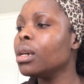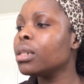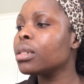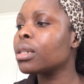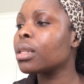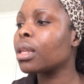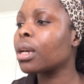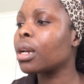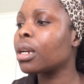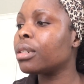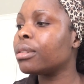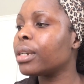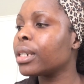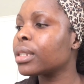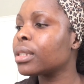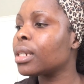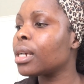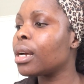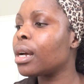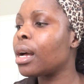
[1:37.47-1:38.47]
So the
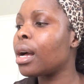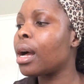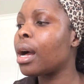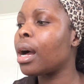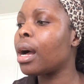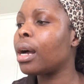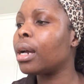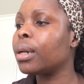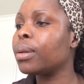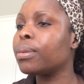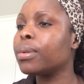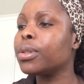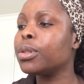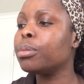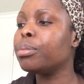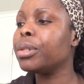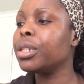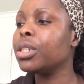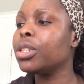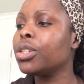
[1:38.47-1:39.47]
corrector I will
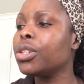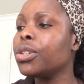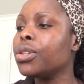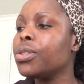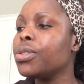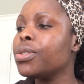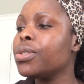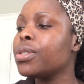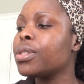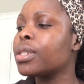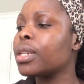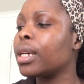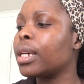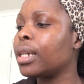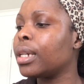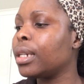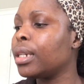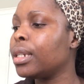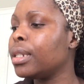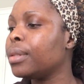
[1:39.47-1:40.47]
be
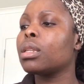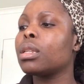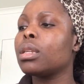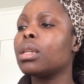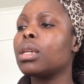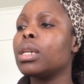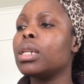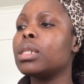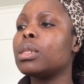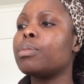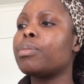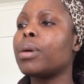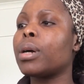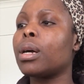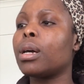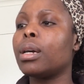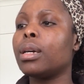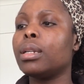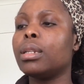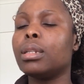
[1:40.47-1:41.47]
using is
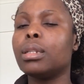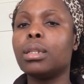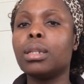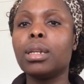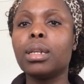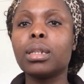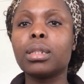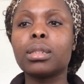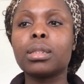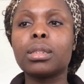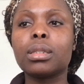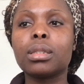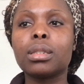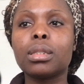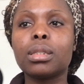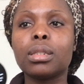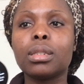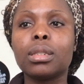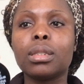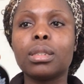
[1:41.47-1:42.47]
by NYX